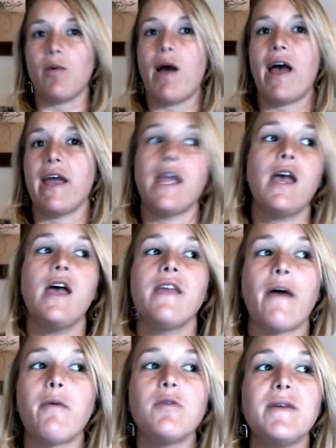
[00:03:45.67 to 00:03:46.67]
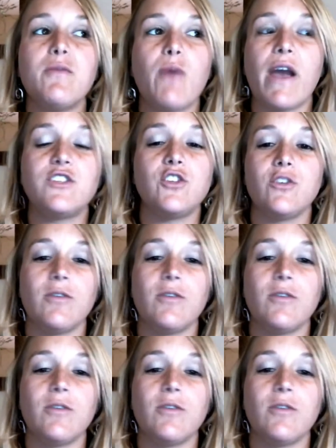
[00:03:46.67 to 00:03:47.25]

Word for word: way. That's not that what I heard. Too-